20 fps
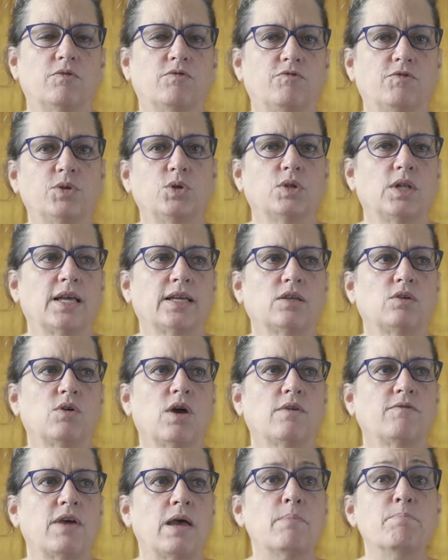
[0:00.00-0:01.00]
food. Like you
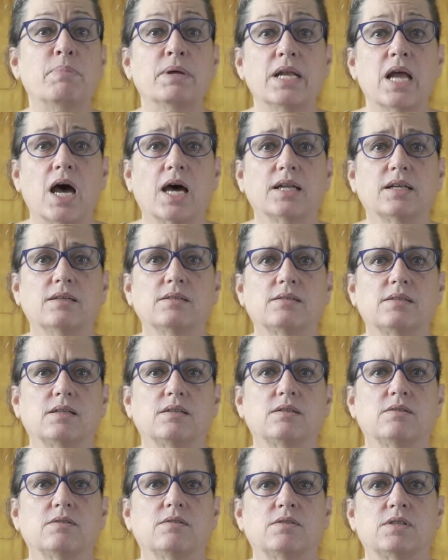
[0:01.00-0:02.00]
have empanadas
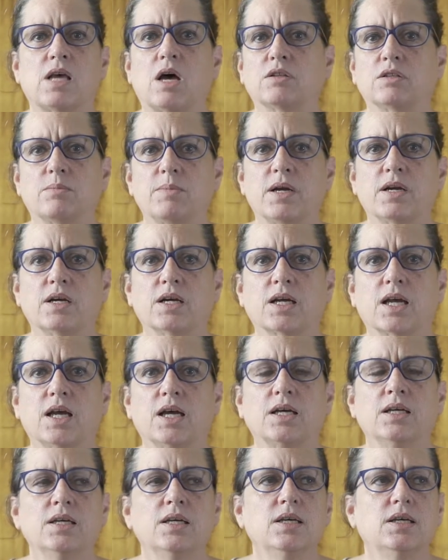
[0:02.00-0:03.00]
in South
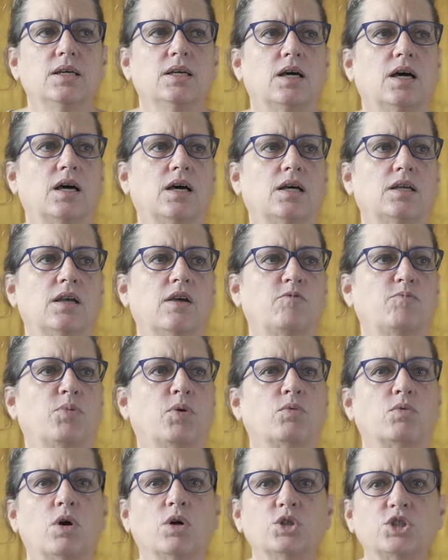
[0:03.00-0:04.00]
America, you have
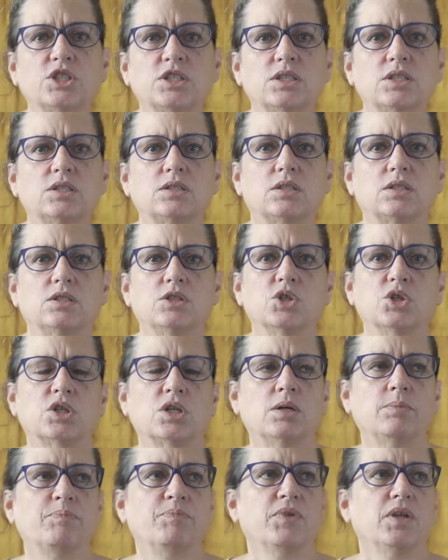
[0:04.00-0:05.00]
pierogies in
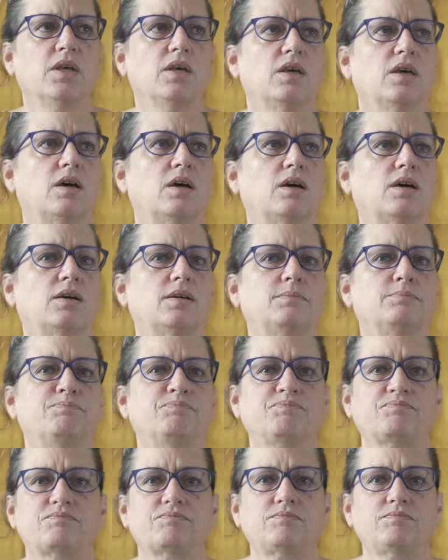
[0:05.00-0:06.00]
Europe, you
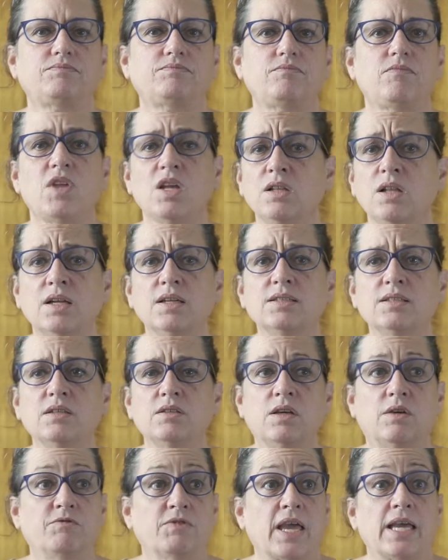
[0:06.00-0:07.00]

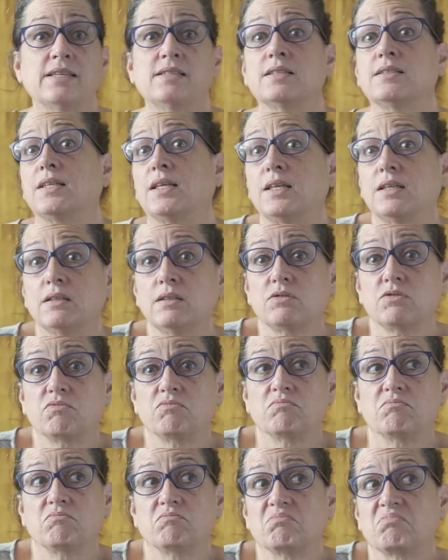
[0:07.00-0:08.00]
have quesadillas.
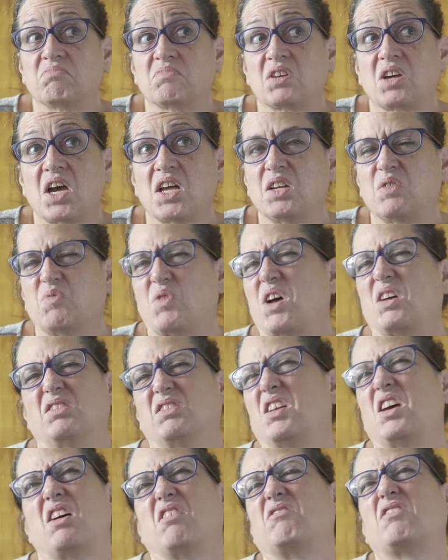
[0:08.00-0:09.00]

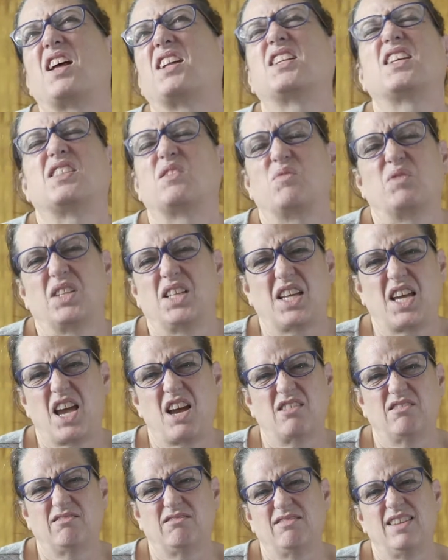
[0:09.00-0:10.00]
That doesn't really
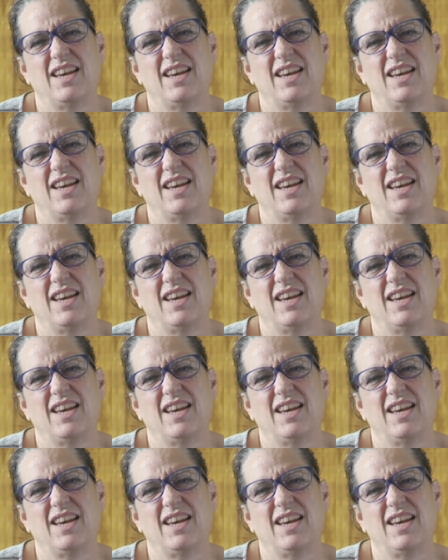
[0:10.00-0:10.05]
count